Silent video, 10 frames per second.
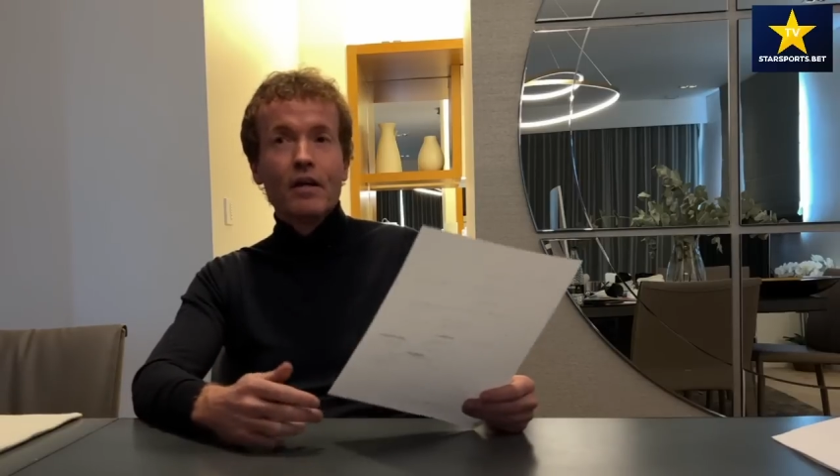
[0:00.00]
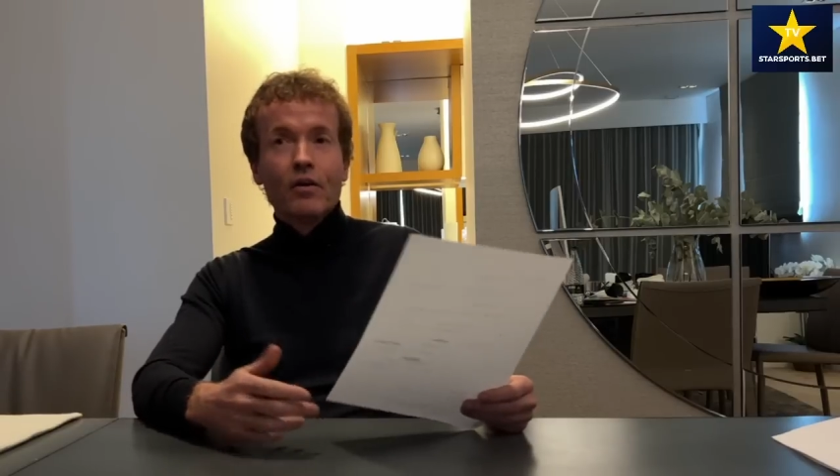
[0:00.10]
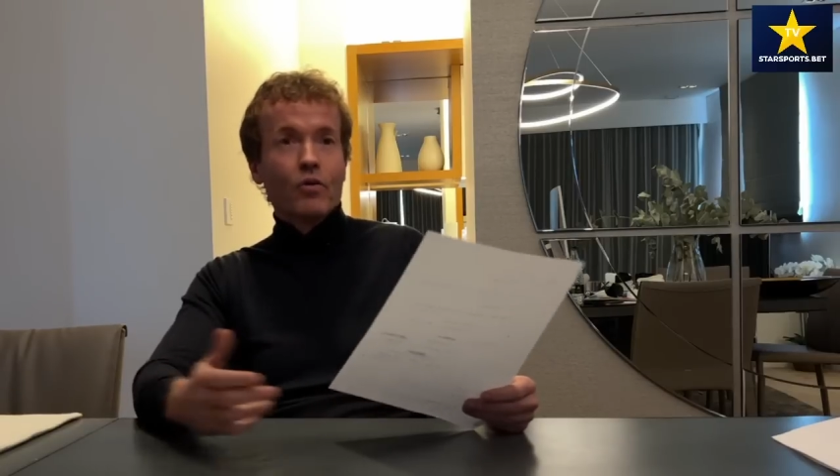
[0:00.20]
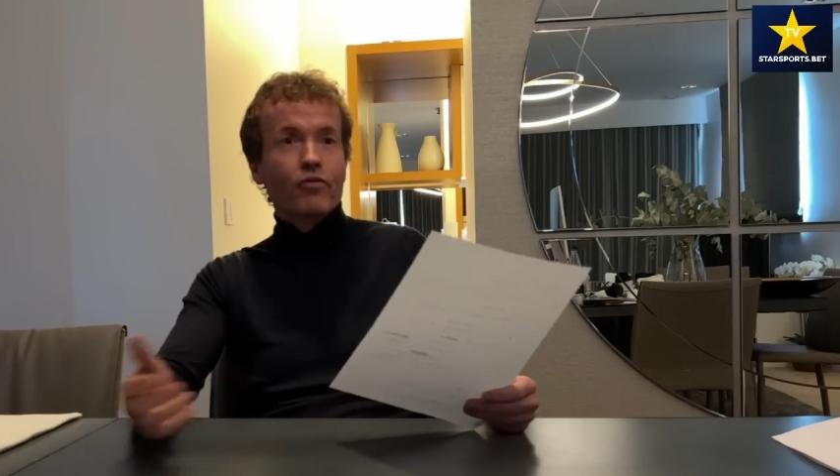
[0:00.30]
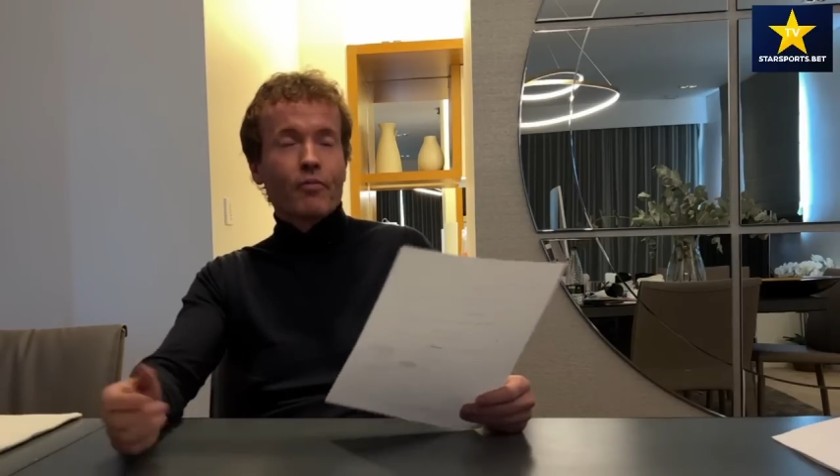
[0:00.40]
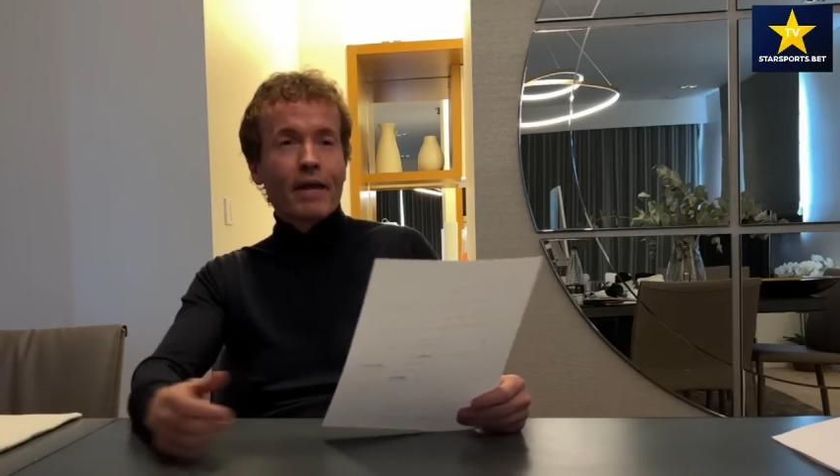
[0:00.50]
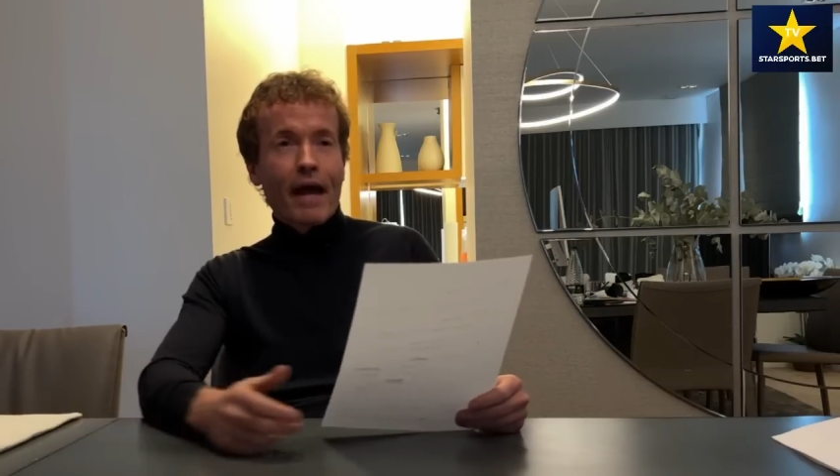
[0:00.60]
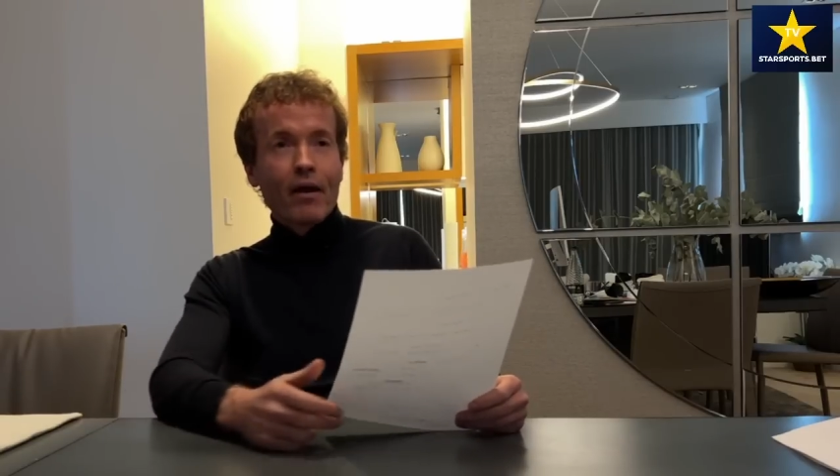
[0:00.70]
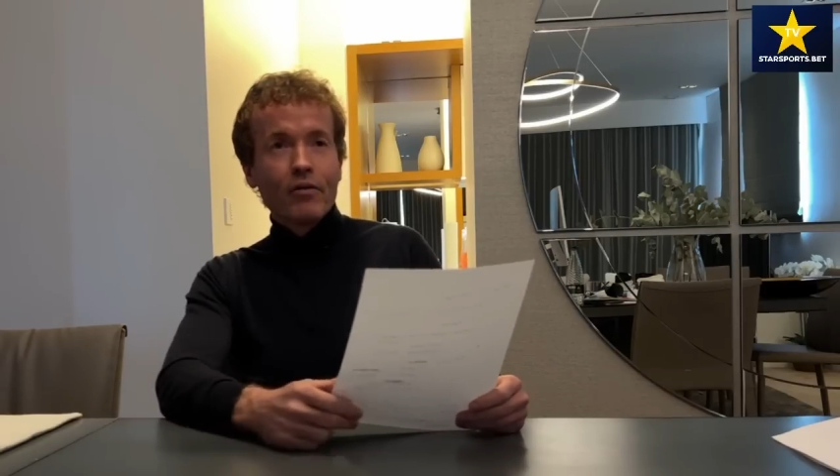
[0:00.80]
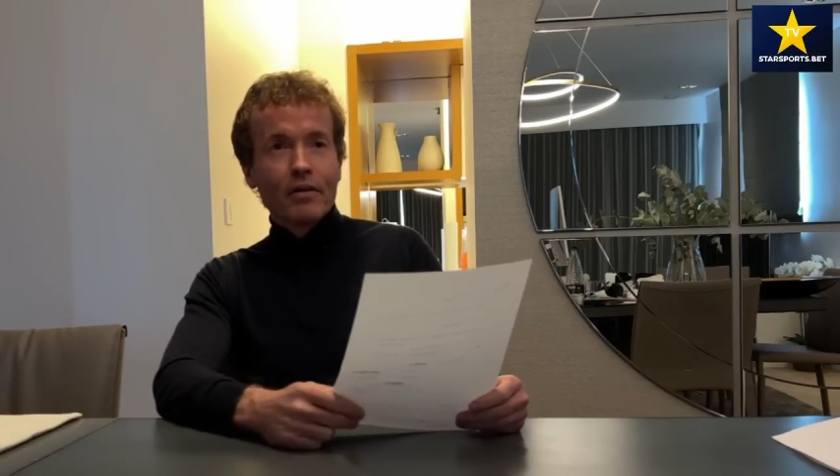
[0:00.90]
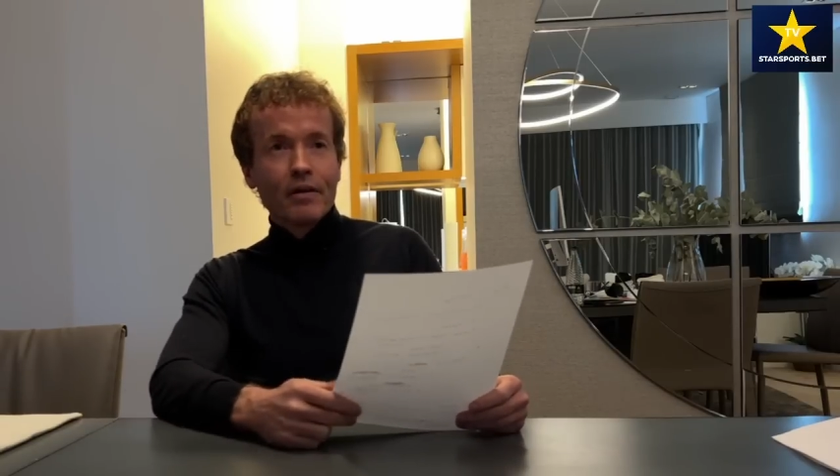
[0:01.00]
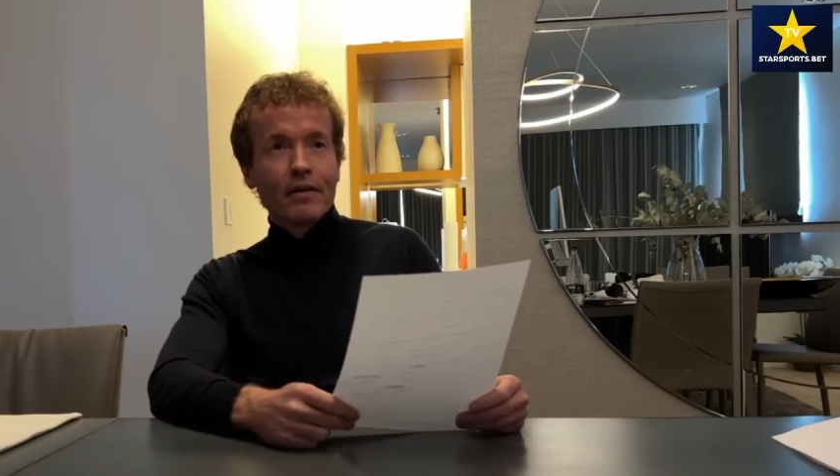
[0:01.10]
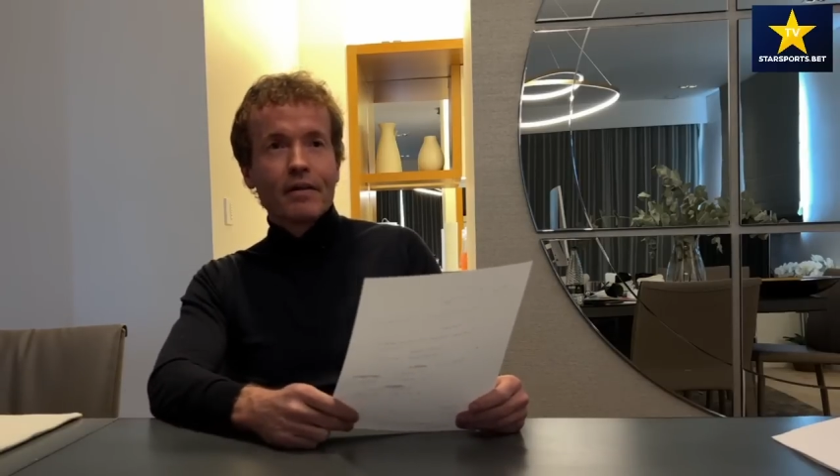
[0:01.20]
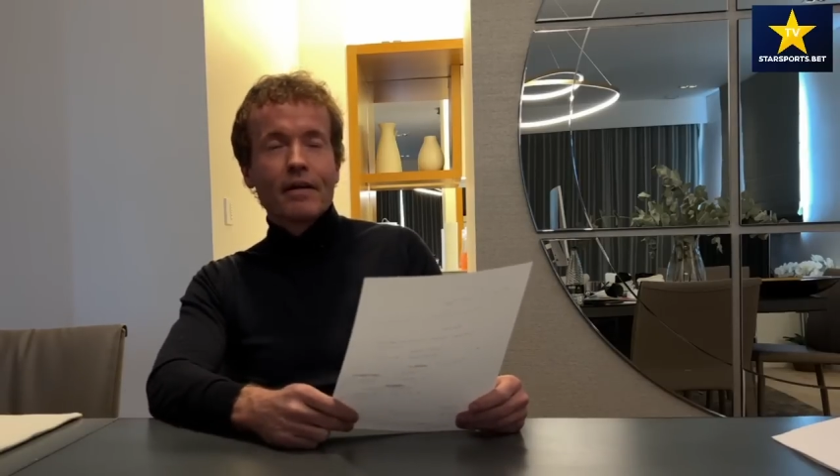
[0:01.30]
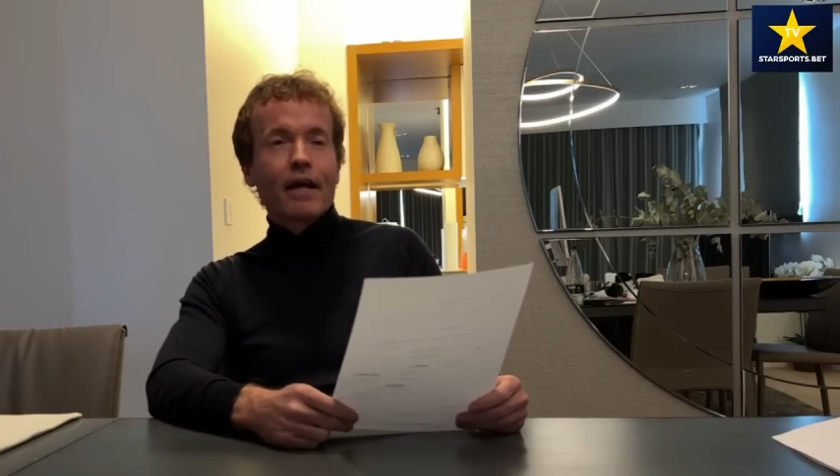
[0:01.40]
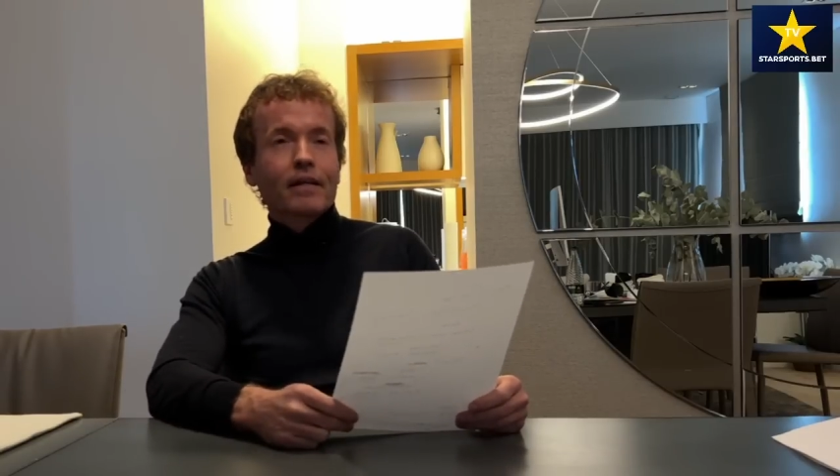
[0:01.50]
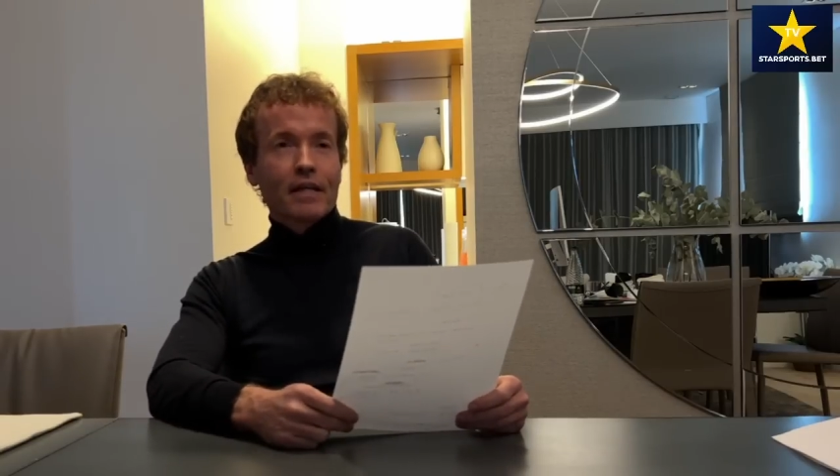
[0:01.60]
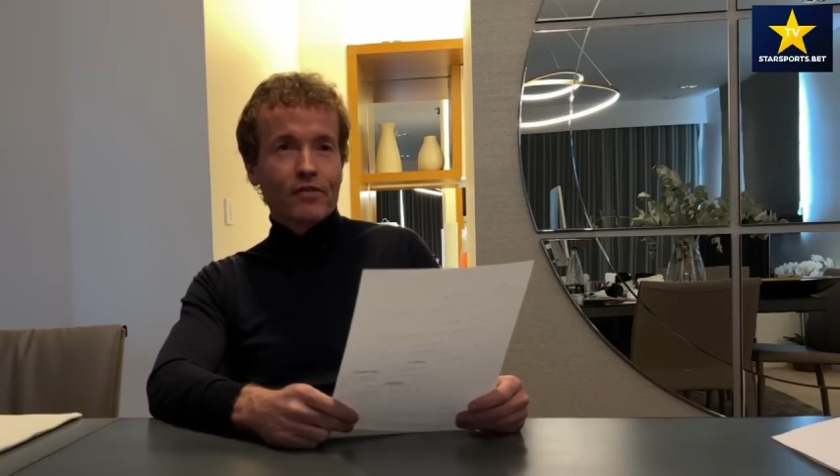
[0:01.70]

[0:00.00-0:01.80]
or from now, excess